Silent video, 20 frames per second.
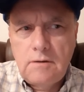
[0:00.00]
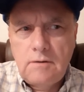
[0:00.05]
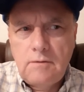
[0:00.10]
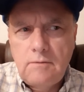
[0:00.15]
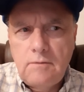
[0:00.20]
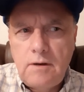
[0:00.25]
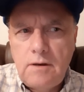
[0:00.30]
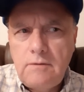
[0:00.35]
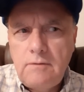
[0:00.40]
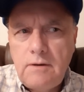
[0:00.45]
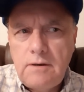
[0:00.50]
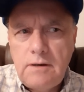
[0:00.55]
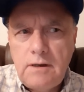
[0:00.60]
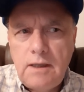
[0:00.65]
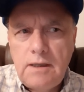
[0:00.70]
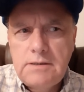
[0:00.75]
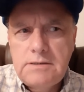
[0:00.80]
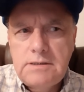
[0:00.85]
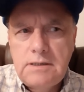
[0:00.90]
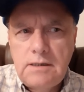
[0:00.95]
right around
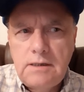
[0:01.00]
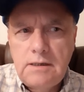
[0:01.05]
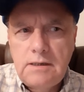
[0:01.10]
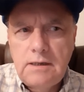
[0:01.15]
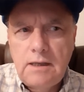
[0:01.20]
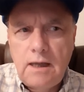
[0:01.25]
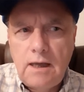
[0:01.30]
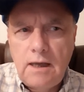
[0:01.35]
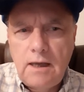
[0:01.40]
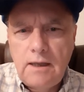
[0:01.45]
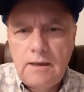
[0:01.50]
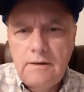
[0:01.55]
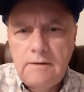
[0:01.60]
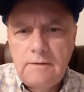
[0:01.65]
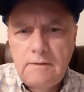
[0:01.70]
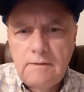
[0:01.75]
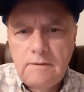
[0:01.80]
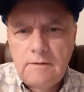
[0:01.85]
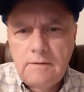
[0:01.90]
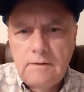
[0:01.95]
1989
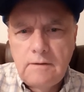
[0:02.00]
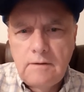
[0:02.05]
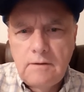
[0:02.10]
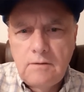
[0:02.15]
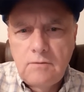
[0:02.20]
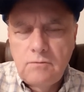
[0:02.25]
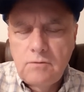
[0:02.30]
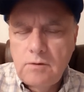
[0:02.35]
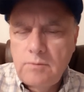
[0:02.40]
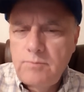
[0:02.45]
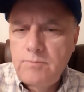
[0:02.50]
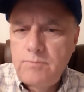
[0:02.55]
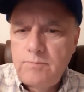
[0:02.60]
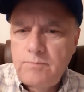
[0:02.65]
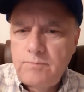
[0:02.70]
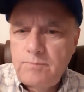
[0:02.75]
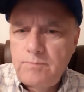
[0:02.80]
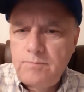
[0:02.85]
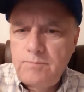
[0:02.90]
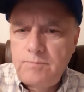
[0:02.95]
were
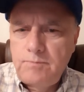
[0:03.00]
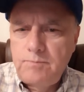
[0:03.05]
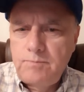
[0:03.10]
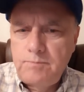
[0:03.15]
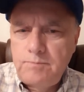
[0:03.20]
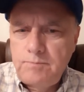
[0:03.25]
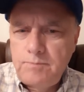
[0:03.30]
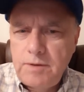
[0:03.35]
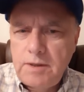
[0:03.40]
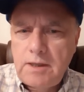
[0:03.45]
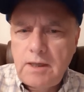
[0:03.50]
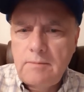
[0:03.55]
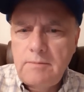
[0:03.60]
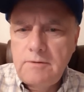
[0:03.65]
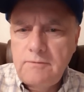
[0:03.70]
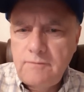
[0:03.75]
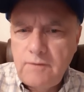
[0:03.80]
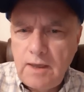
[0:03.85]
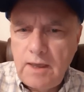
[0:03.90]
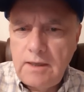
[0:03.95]

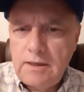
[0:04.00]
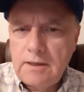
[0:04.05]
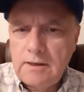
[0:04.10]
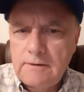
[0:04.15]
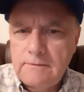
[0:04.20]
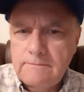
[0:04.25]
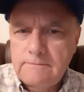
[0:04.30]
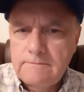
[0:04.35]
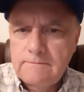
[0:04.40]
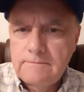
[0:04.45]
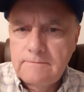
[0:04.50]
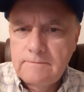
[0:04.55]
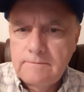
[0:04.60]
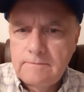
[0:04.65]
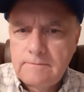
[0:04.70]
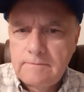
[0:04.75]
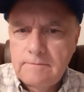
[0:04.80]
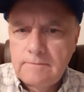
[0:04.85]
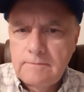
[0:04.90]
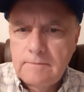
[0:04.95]
becoming vacant.
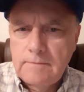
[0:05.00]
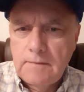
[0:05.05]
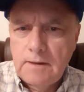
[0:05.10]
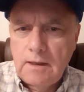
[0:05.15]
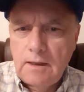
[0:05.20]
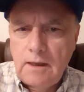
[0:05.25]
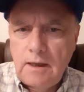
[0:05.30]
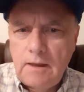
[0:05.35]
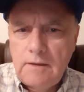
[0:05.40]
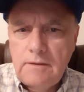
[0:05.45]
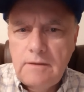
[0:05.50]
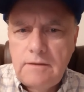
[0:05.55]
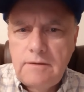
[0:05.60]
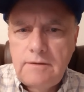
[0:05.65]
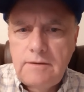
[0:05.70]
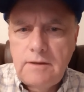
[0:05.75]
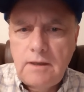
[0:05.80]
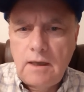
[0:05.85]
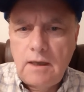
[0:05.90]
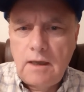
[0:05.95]
And
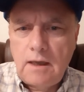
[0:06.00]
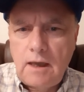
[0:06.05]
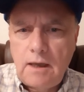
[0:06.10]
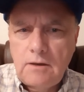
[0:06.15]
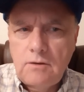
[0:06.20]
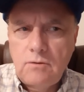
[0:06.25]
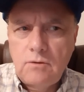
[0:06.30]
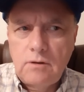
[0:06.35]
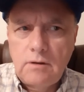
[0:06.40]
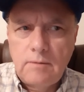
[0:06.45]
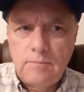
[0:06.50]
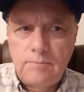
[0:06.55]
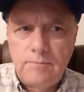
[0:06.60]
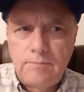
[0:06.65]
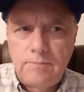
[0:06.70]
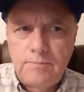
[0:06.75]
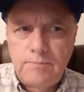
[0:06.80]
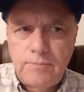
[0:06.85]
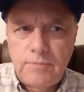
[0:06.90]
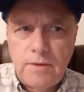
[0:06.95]
I call it
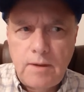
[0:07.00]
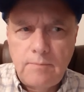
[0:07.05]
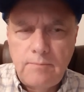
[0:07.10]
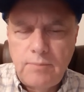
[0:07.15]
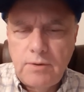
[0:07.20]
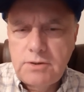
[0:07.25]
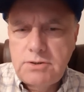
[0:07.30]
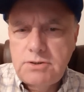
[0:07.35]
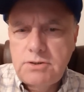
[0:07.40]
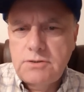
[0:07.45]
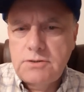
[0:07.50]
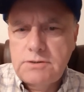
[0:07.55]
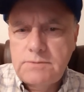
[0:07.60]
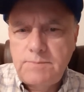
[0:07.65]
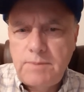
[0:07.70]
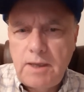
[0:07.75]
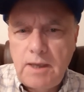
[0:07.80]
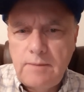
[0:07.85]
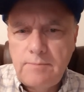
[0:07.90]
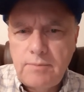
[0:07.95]
the butcher's
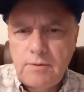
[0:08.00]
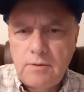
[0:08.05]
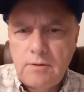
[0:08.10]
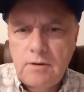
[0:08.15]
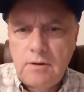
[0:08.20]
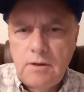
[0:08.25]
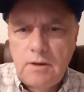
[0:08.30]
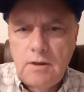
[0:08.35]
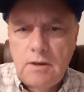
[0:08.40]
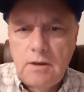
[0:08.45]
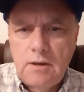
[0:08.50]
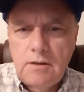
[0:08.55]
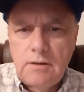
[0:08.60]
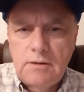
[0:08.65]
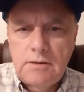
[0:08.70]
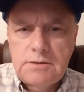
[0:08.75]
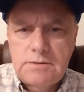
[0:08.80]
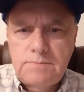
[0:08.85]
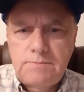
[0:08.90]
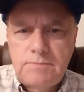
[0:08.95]
paper.
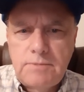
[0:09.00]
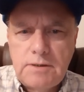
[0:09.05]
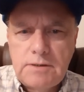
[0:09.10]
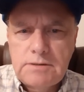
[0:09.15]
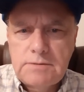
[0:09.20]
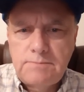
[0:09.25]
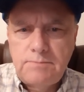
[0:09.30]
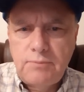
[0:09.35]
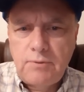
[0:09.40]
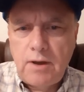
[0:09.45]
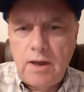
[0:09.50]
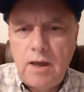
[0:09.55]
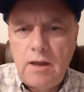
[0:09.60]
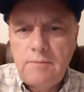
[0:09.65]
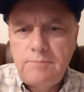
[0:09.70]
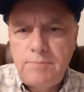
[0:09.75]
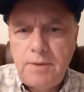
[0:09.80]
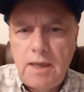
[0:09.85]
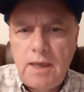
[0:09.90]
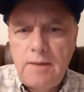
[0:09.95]
This brown
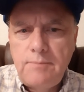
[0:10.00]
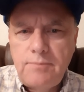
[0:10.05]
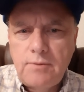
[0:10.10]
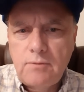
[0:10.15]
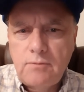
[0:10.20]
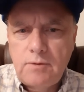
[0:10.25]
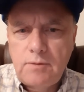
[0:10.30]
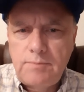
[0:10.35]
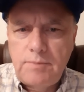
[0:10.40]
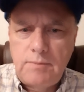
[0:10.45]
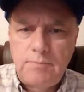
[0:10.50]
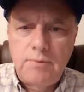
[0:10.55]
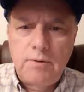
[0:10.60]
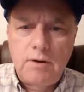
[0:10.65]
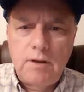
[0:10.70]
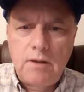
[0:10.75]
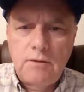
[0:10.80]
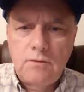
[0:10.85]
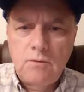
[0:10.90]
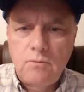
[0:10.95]
paper would be put
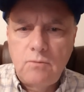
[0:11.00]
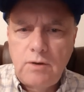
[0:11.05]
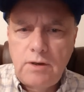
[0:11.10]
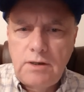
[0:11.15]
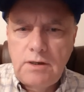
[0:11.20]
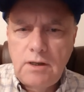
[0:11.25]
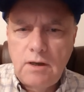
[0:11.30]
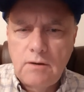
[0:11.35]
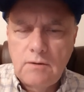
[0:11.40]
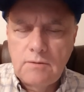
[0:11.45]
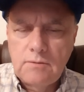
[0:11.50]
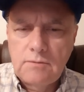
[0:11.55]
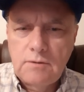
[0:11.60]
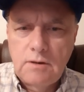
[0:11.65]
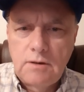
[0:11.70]
on the window.